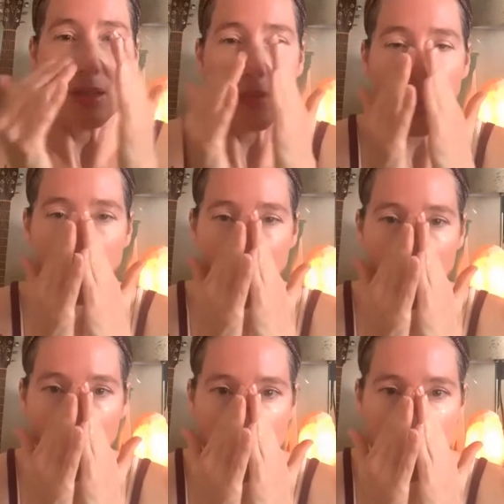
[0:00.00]
Now coming
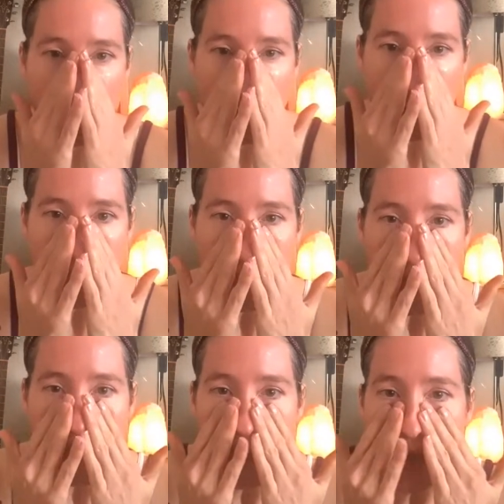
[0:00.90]
right underneath the
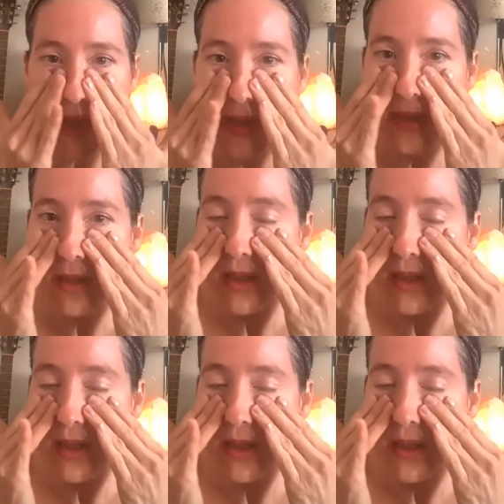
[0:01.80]
eye